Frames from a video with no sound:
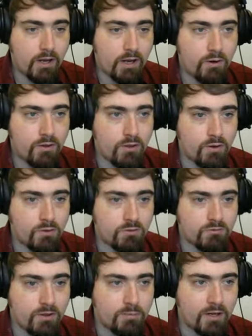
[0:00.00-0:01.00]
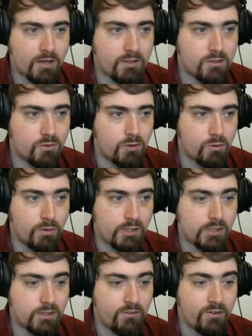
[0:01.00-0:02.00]
How are those riptides doing?
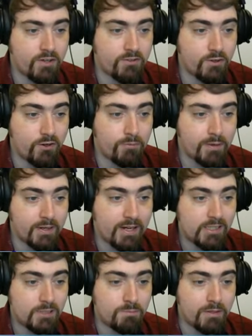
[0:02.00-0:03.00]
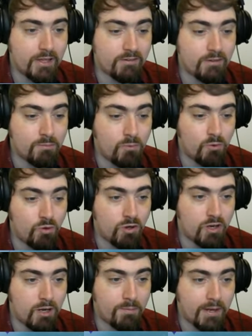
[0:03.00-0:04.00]
Well, the first few have been killed, but there are more
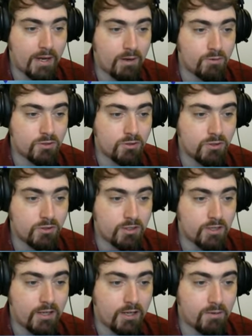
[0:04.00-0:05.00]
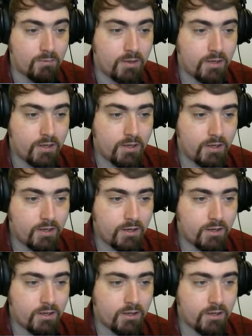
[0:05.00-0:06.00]
coming out all the time.
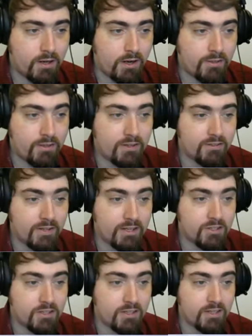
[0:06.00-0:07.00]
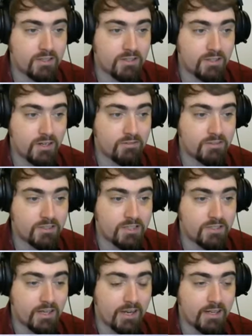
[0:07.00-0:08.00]
And these engineers are
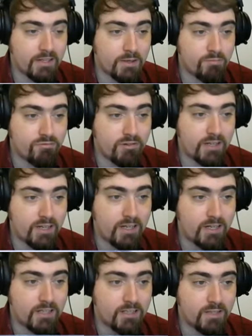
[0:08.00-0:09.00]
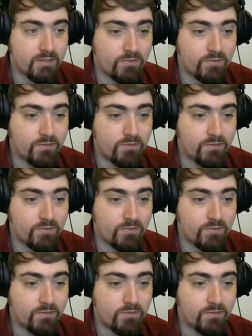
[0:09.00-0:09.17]
assisting it pretty hard.